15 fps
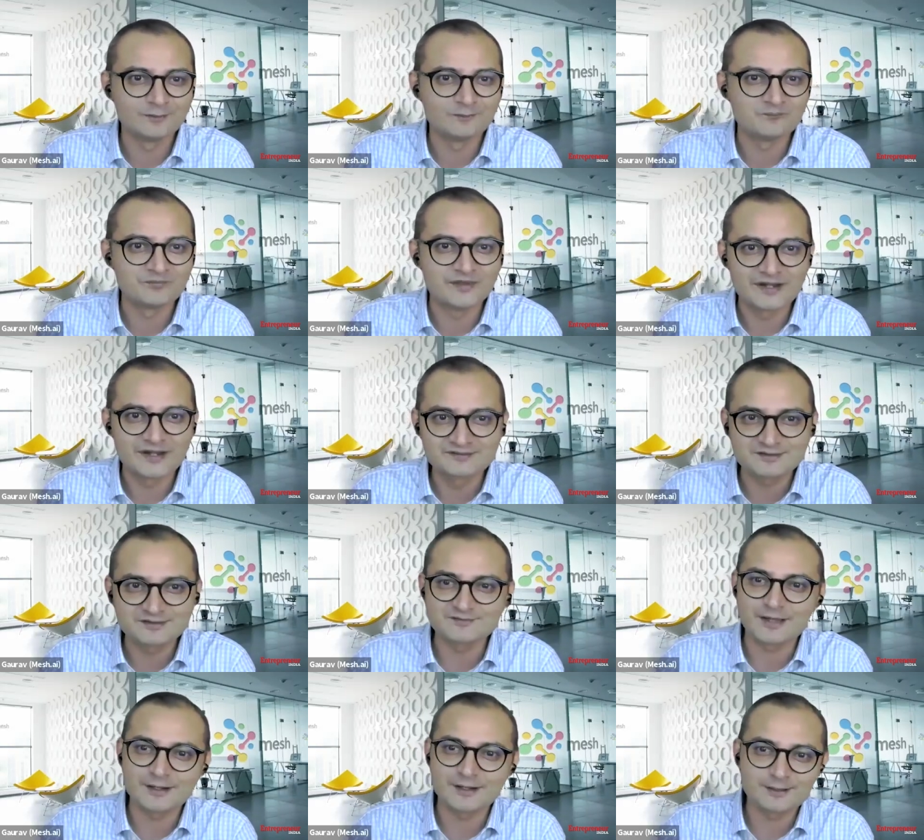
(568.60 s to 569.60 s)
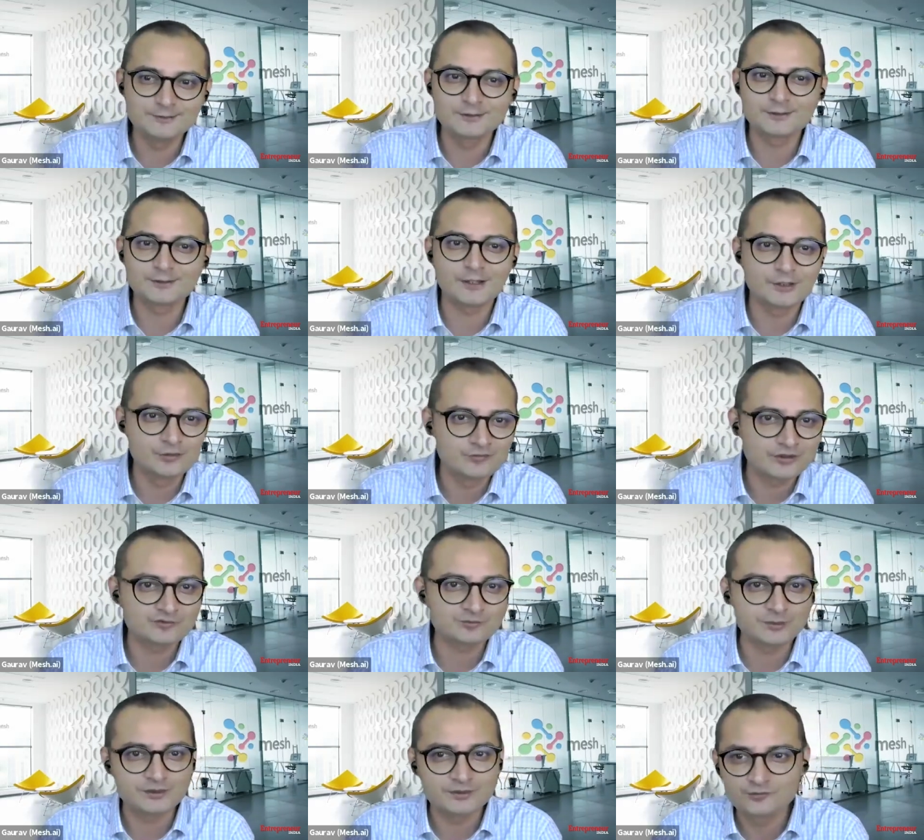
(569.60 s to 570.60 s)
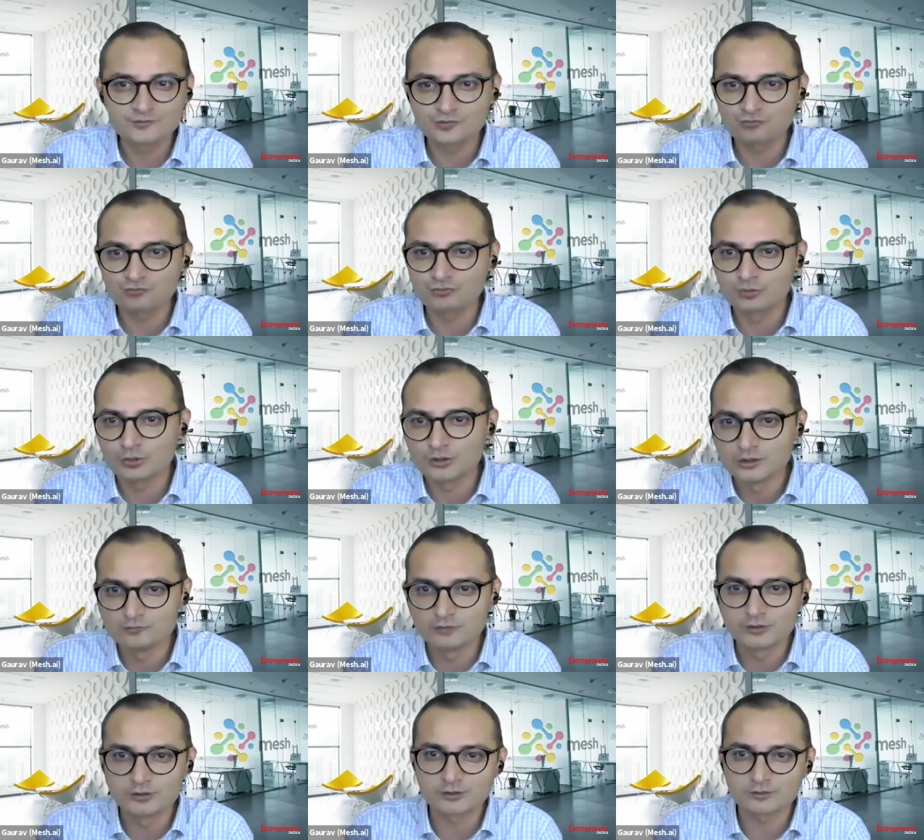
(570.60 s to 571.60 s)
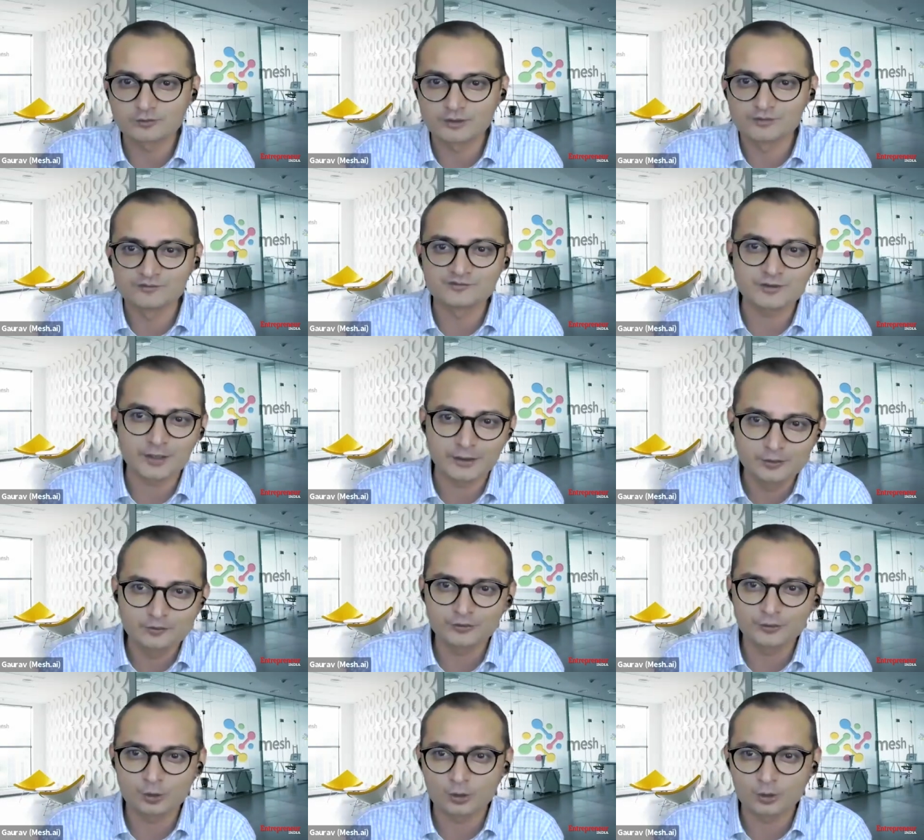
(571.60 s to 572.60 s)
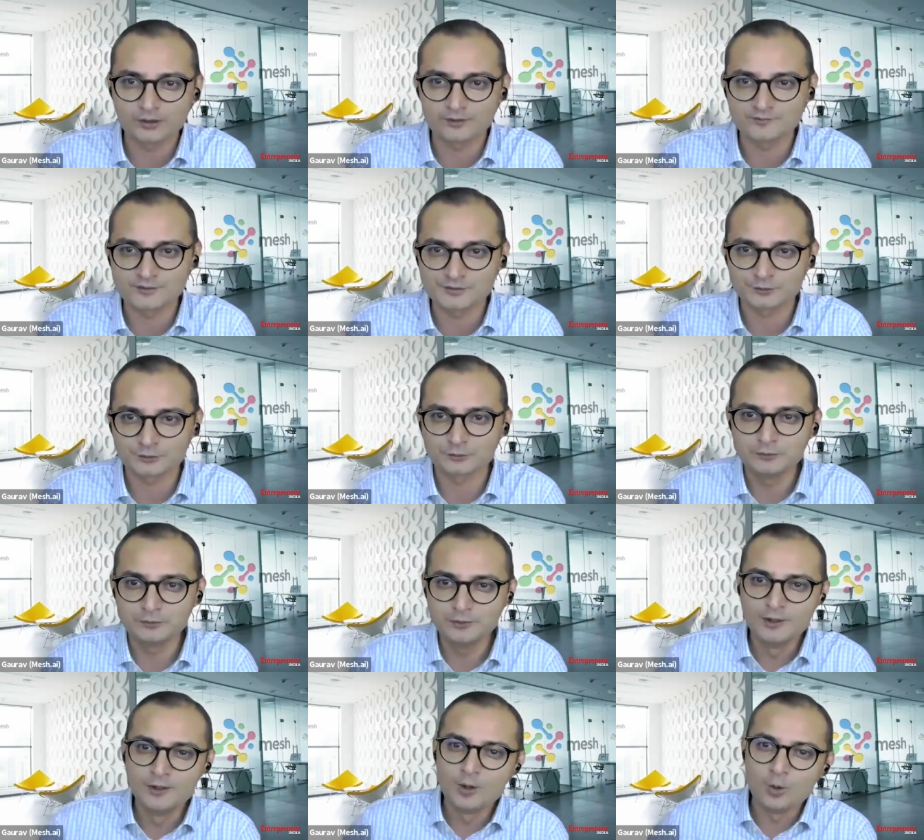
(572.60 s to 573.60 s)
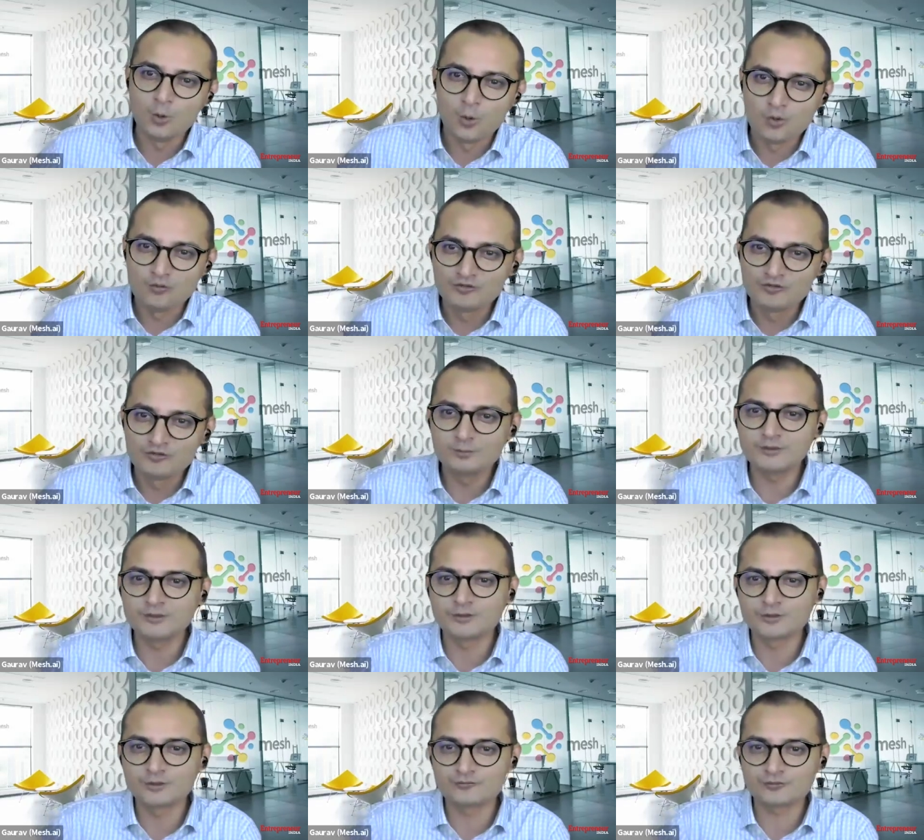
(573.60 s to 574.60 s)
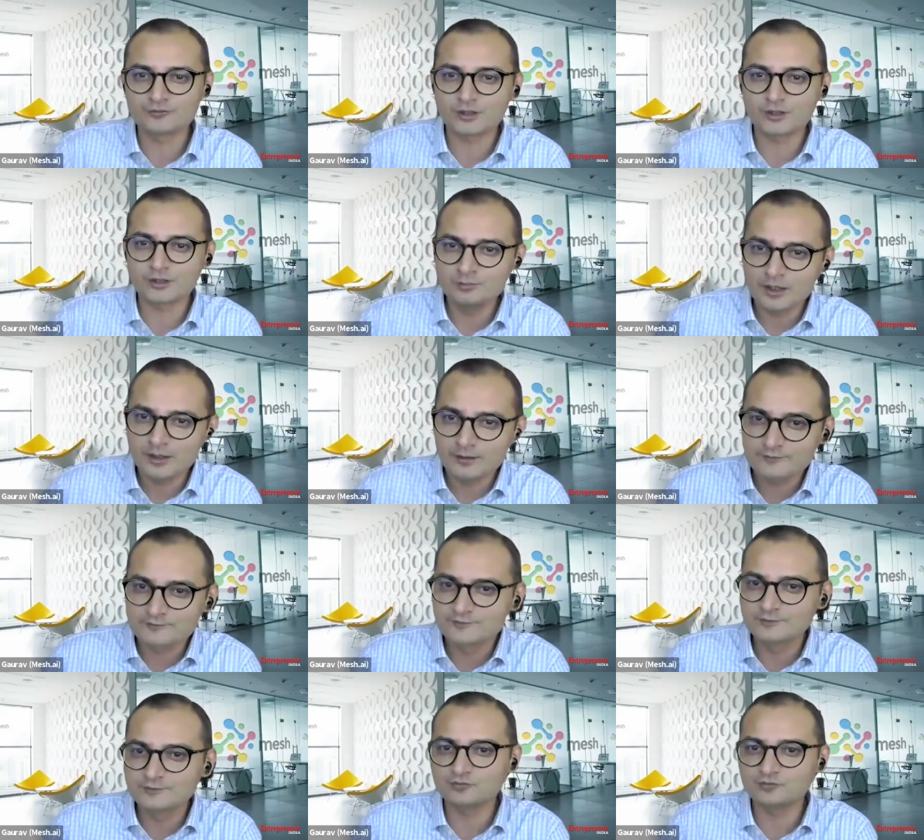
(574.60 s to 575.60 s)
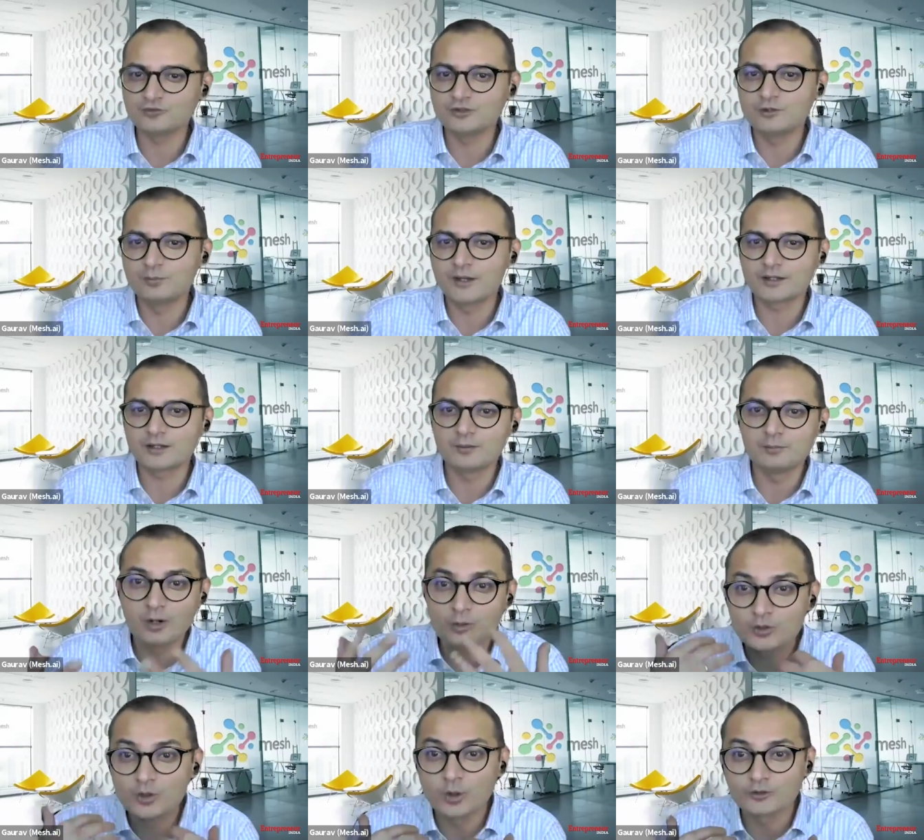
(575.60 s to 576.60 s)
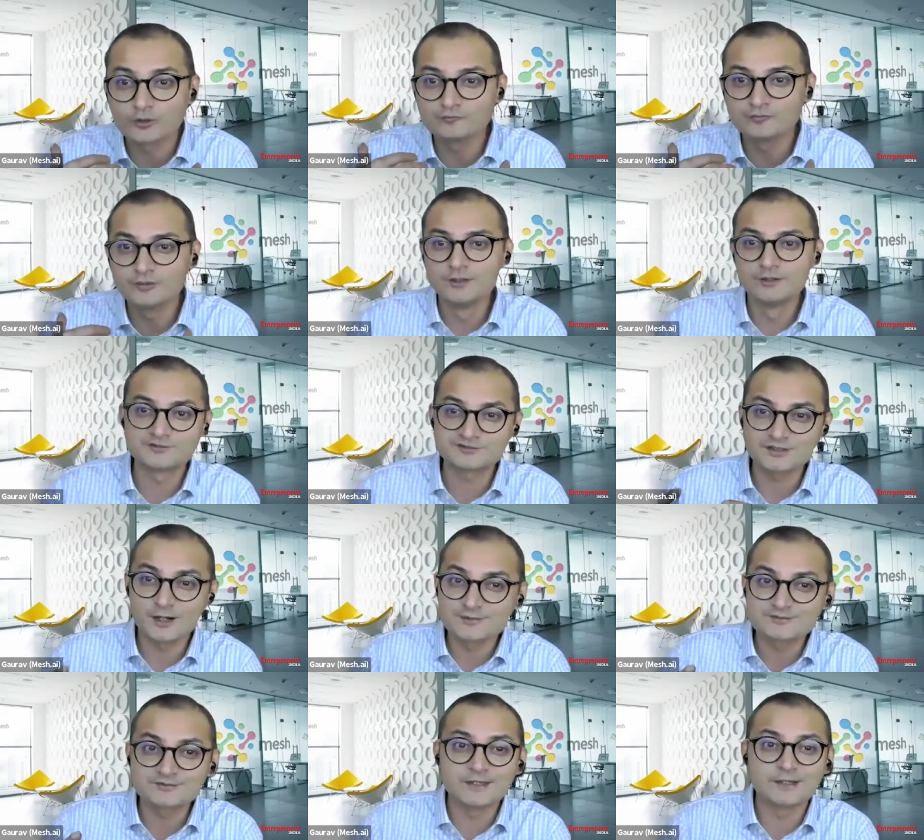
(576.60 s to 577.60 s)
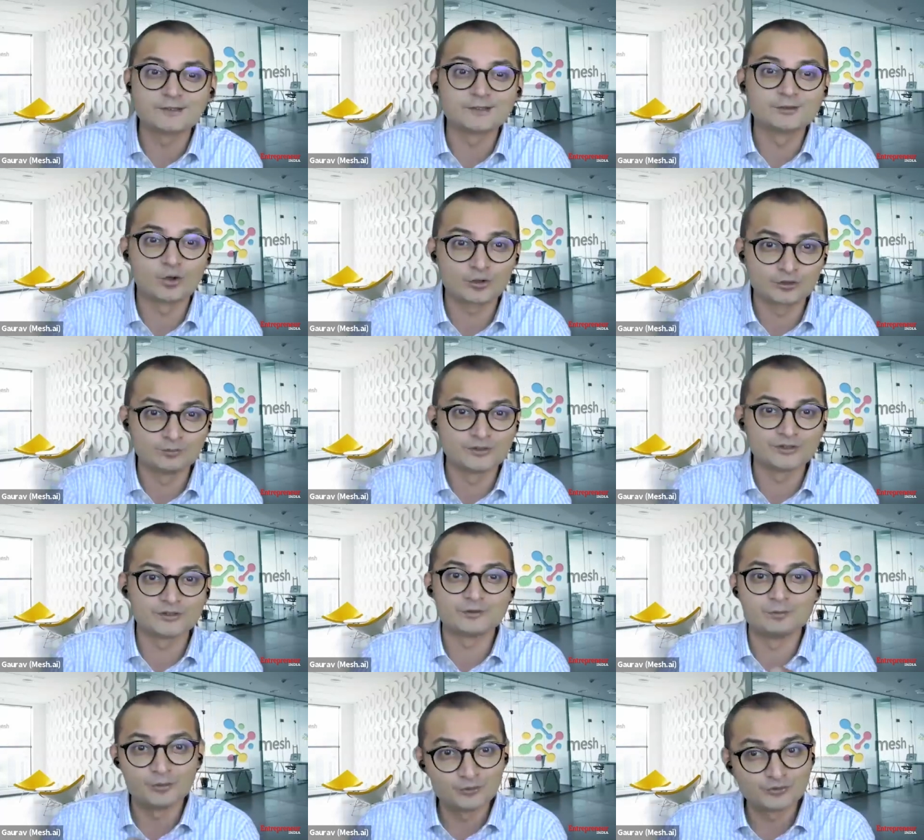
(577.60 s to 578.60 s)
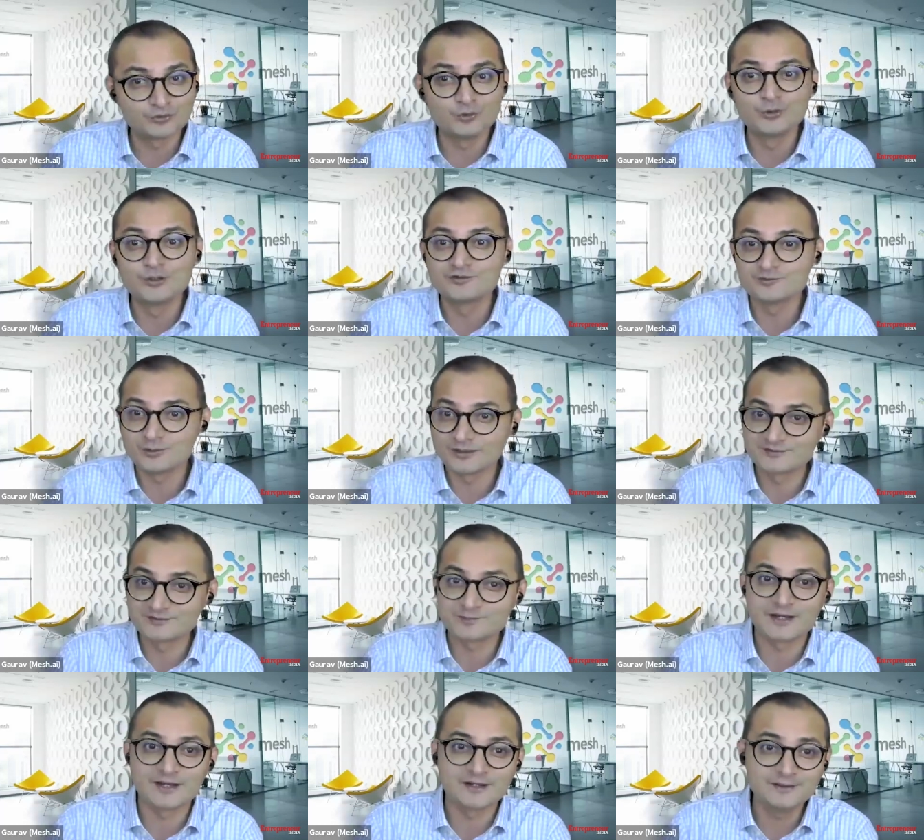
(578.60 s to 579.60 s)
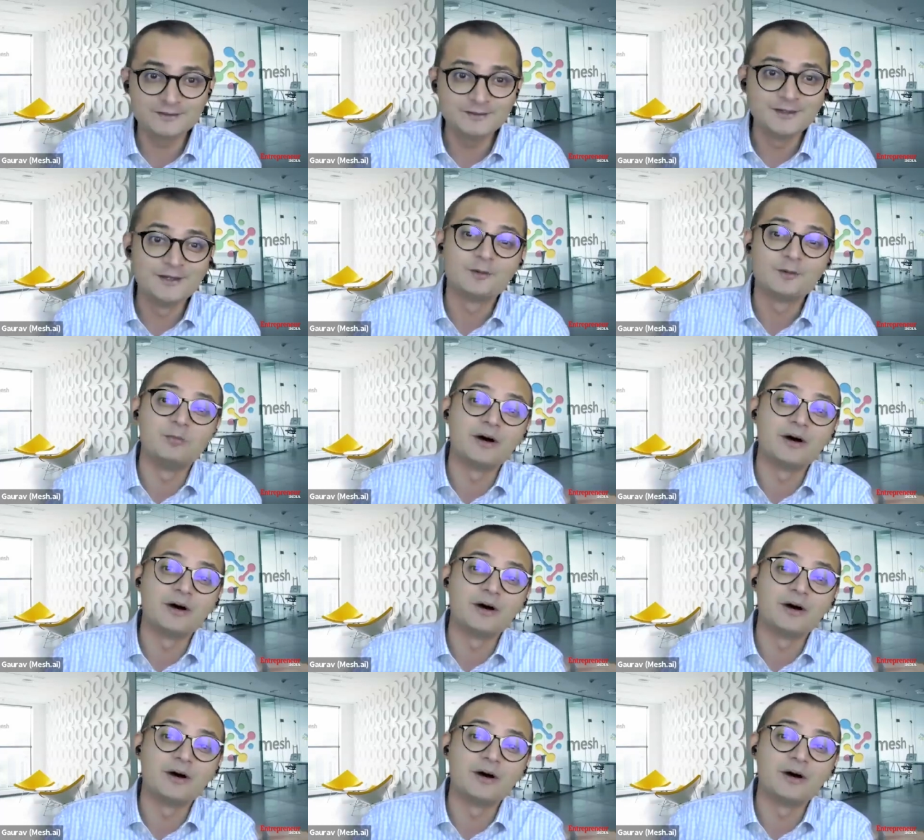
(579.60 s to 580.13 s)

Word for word: um, that's exactly the kind of experience if you deliver inside of an organization over a period of time as this feedback about Gaurav starts getting documented, both good as well as bad.